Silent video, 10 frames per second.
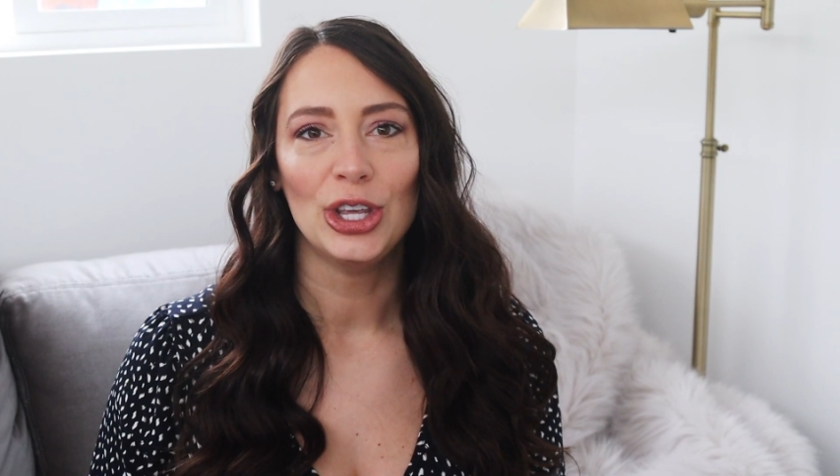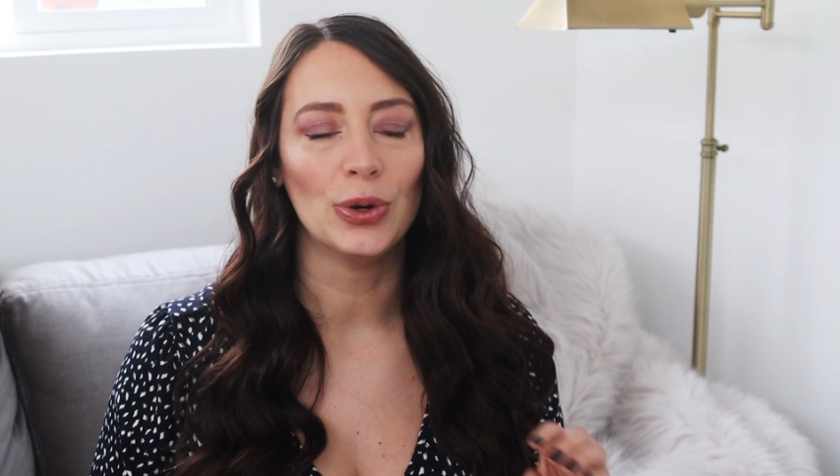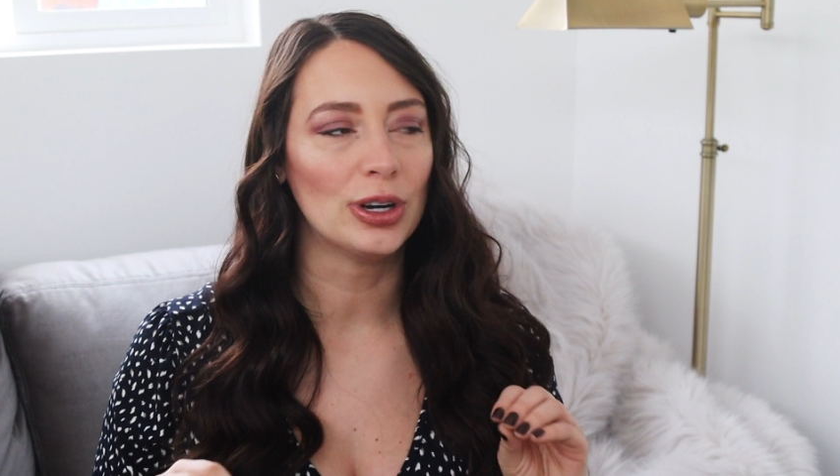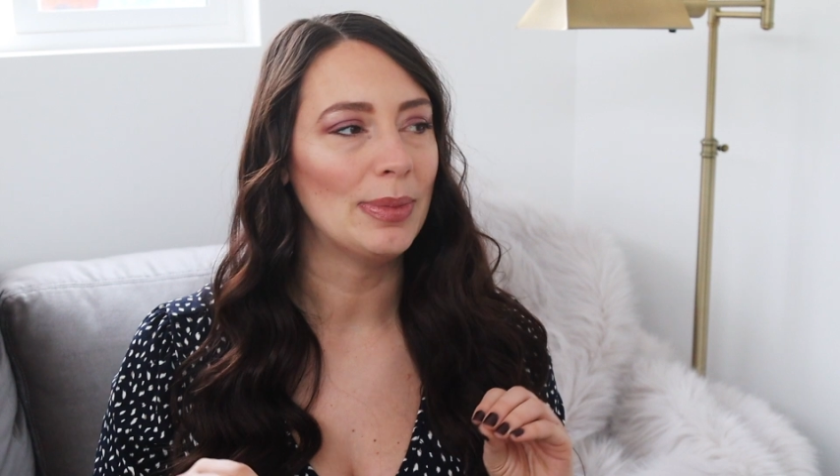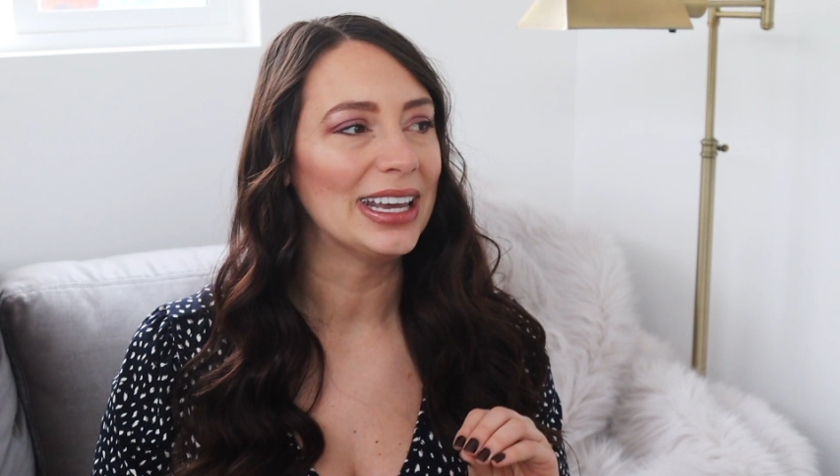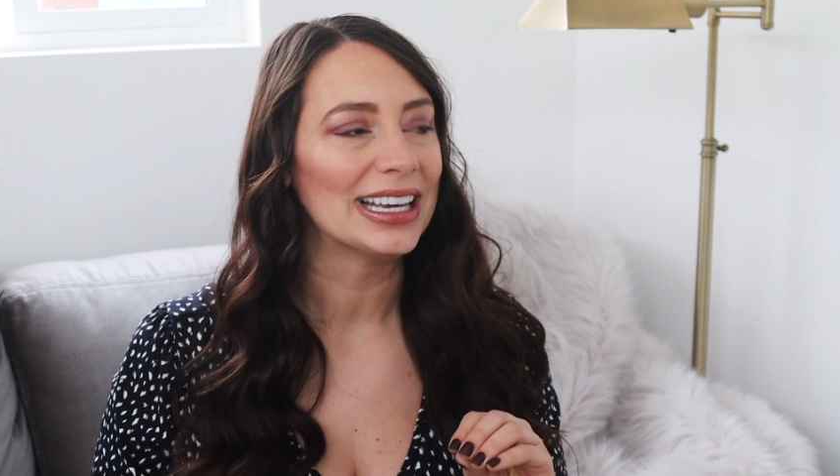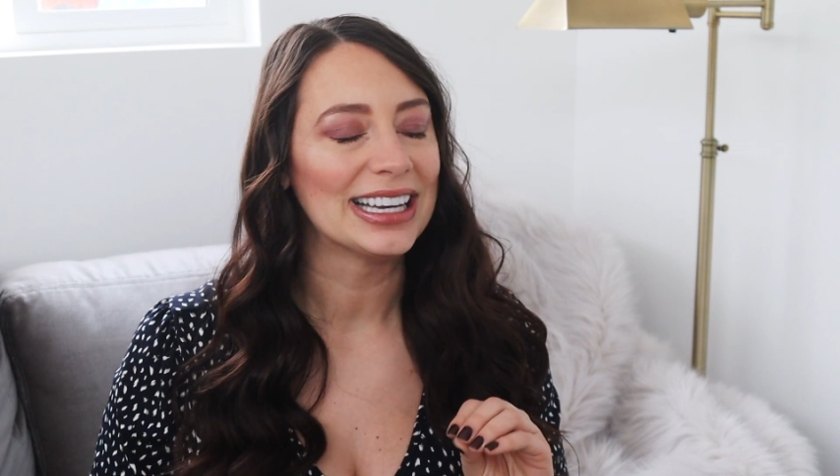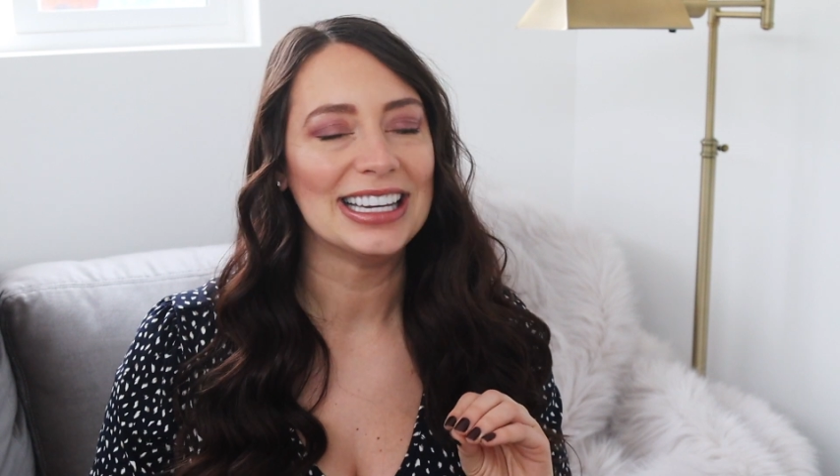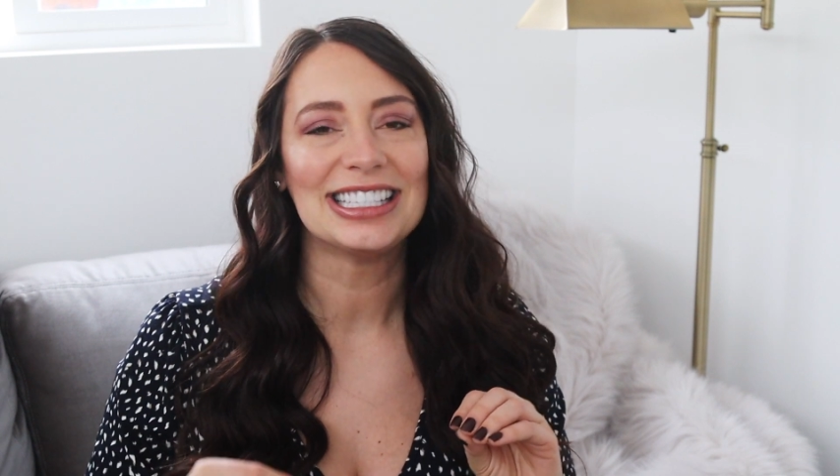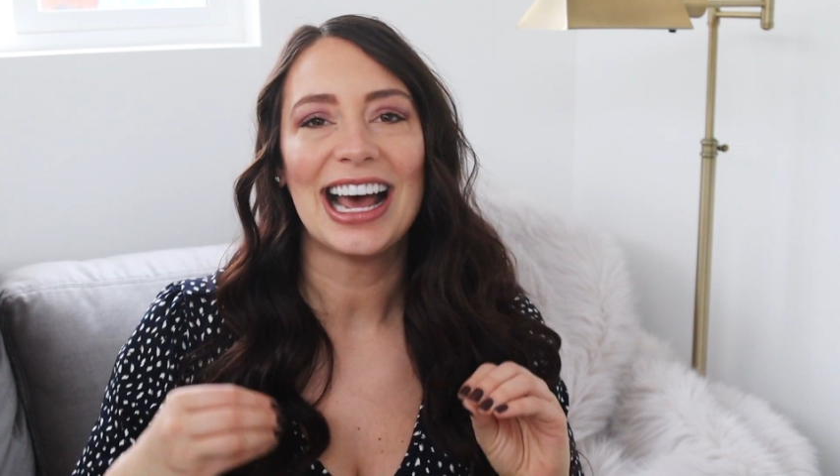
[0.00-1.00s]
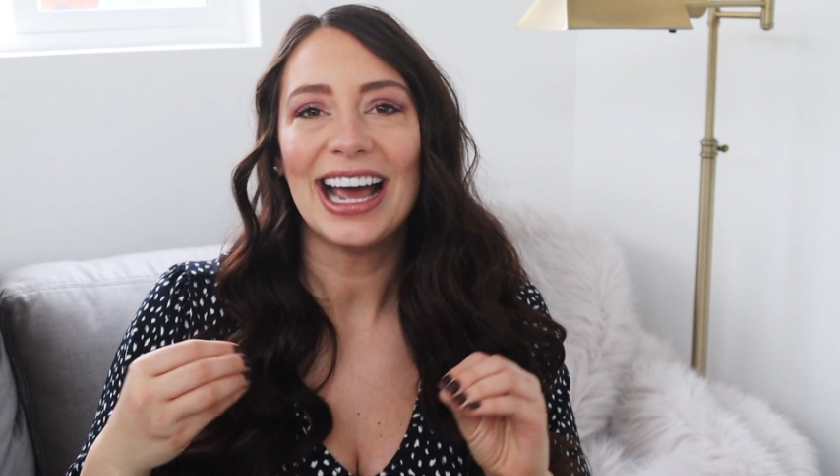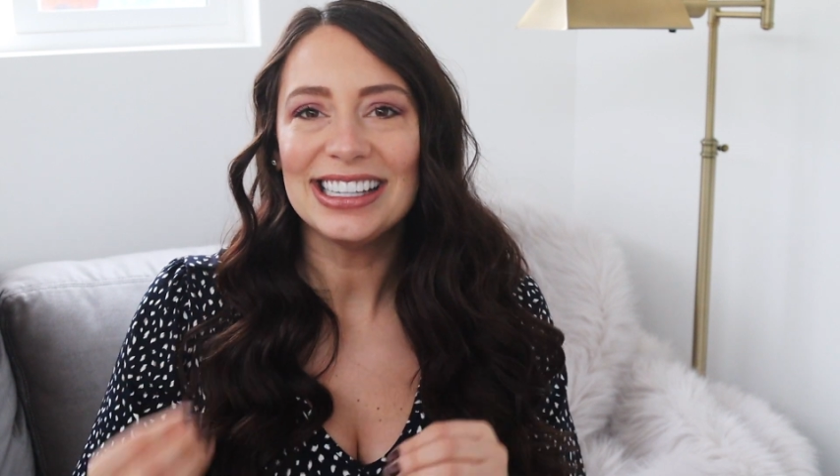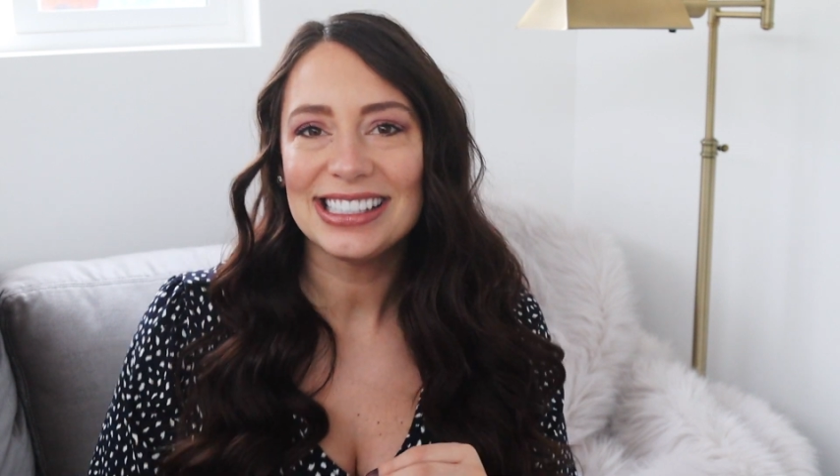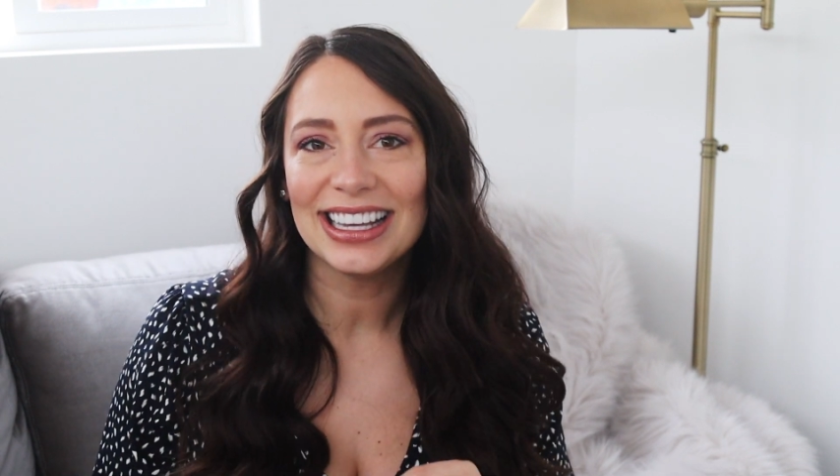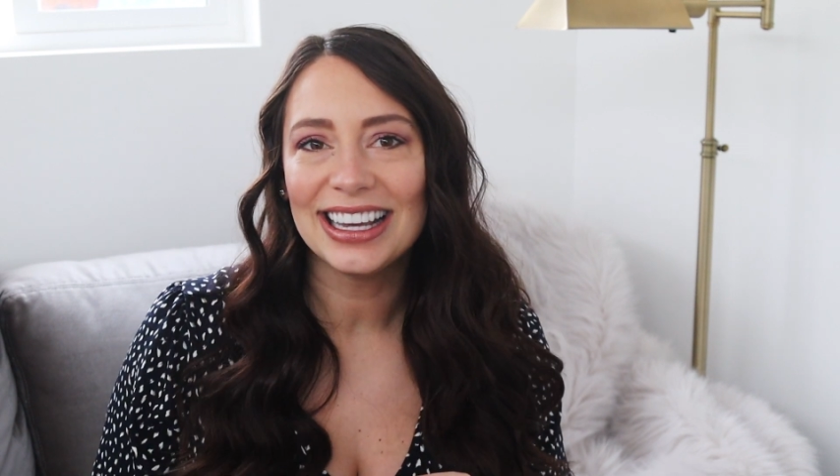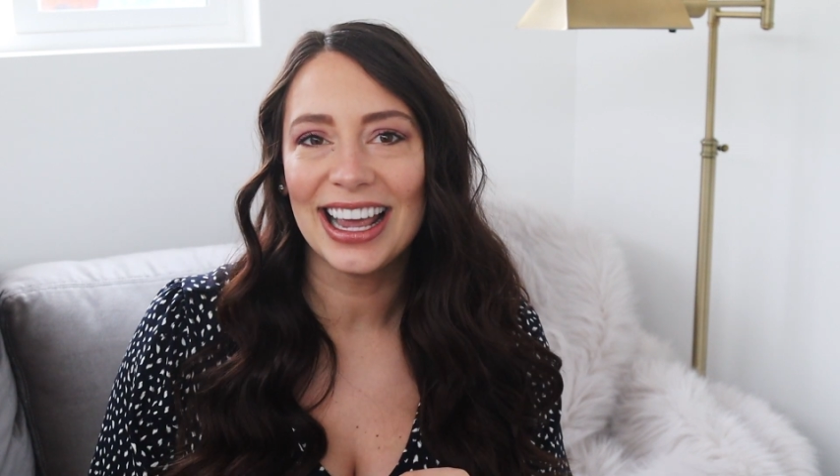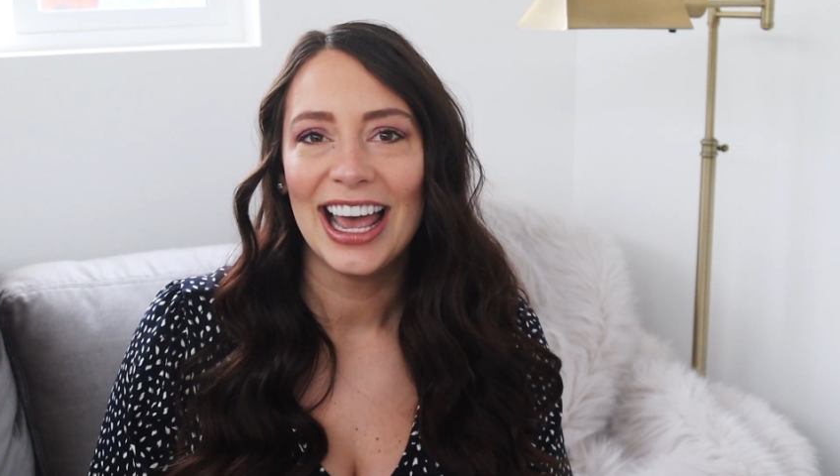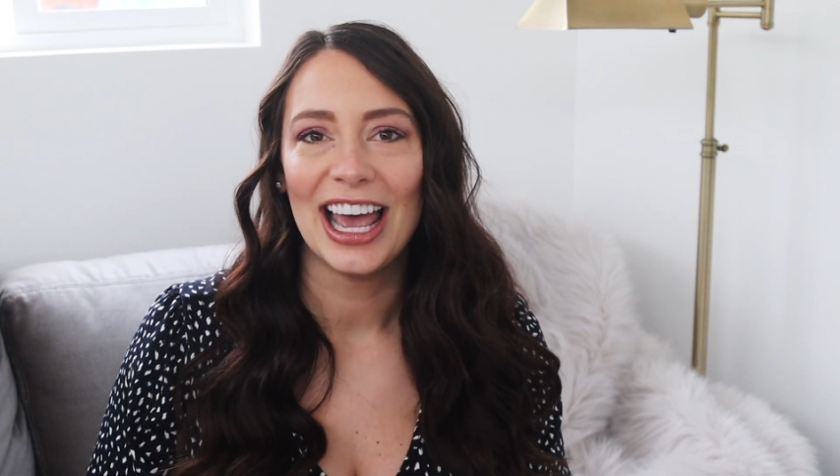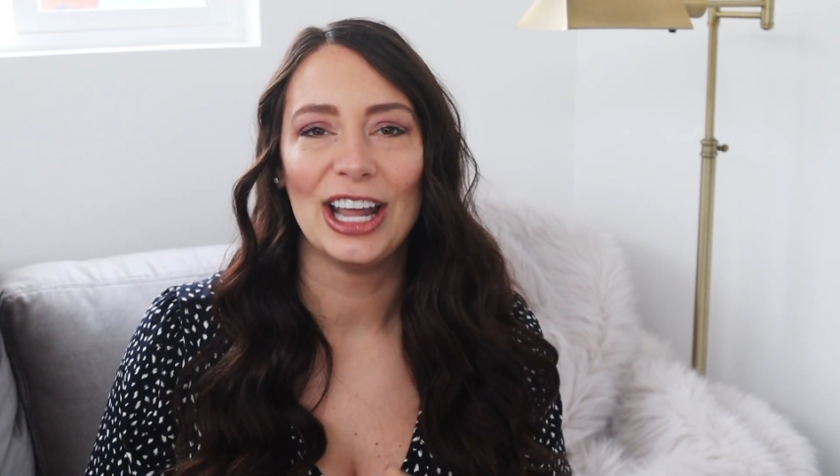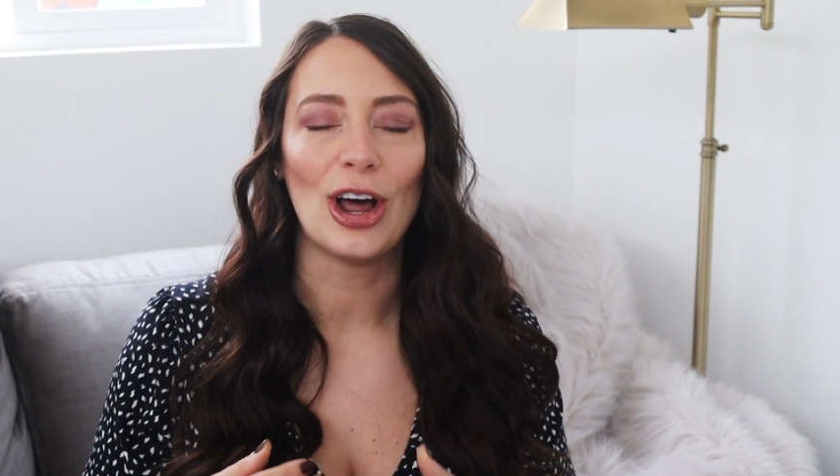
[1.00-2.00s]
You wanna make it enticing
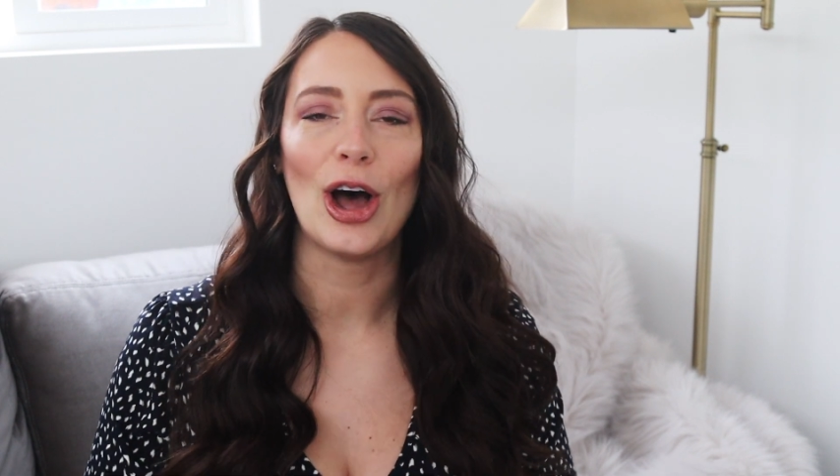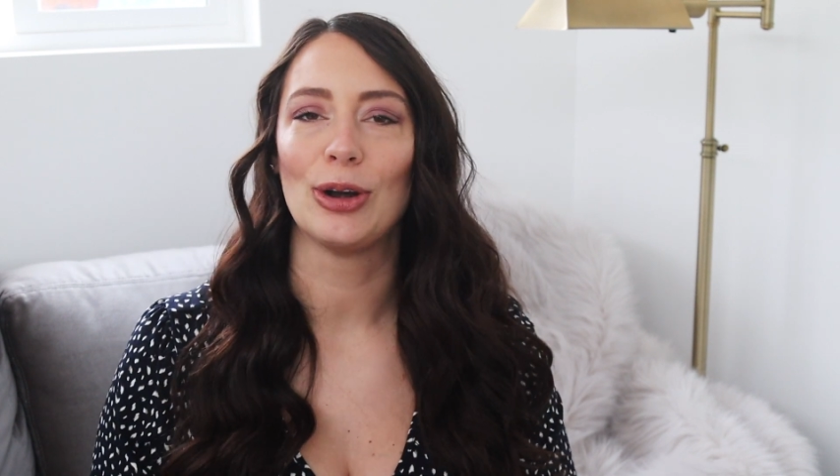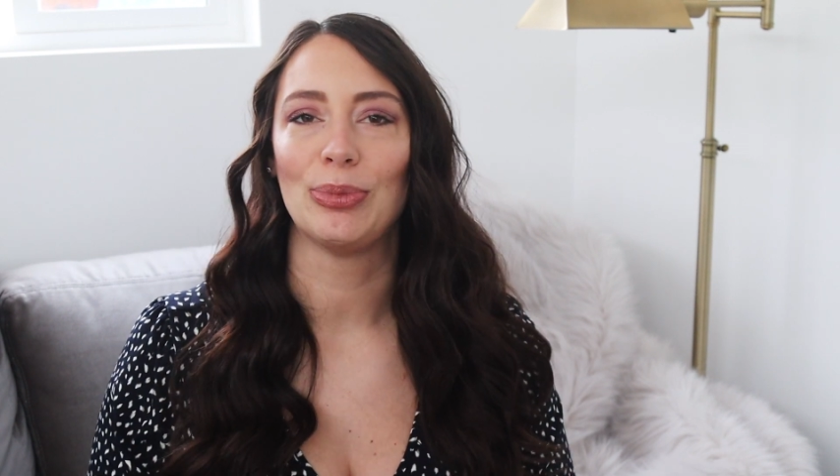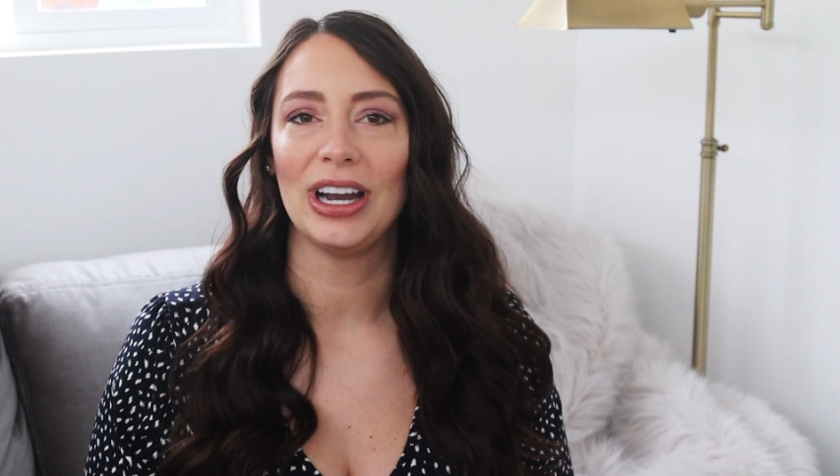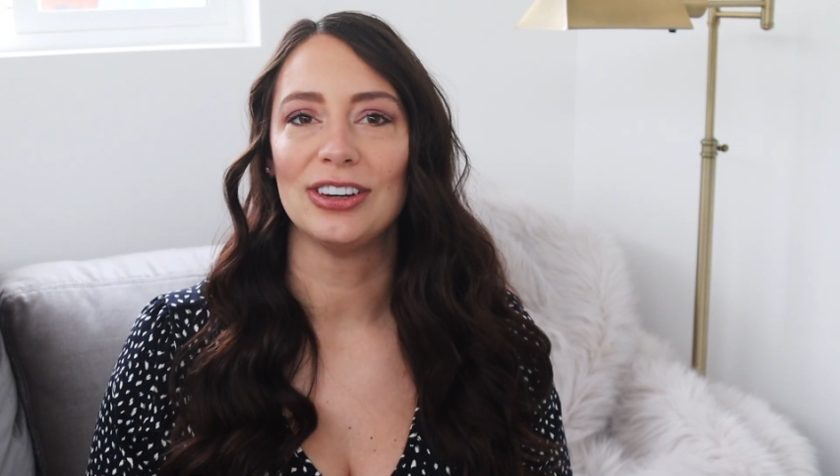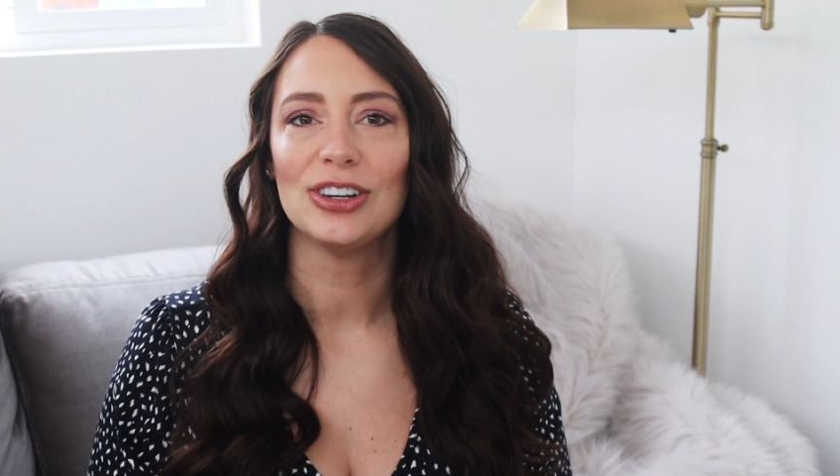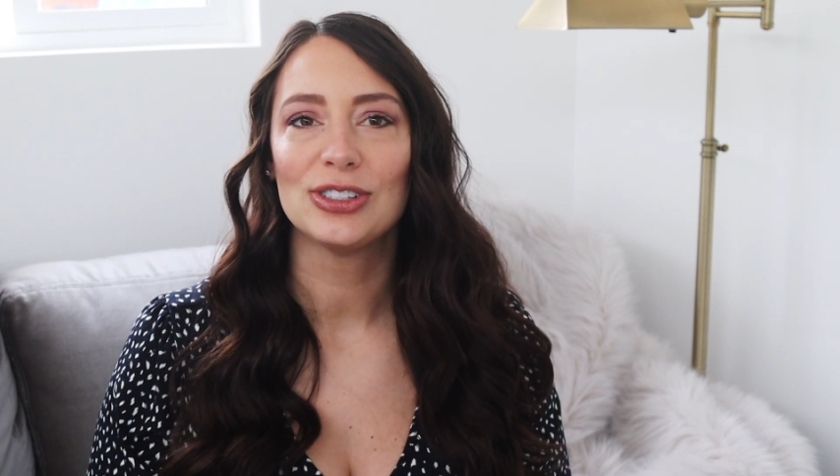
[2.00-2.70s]
and on brand.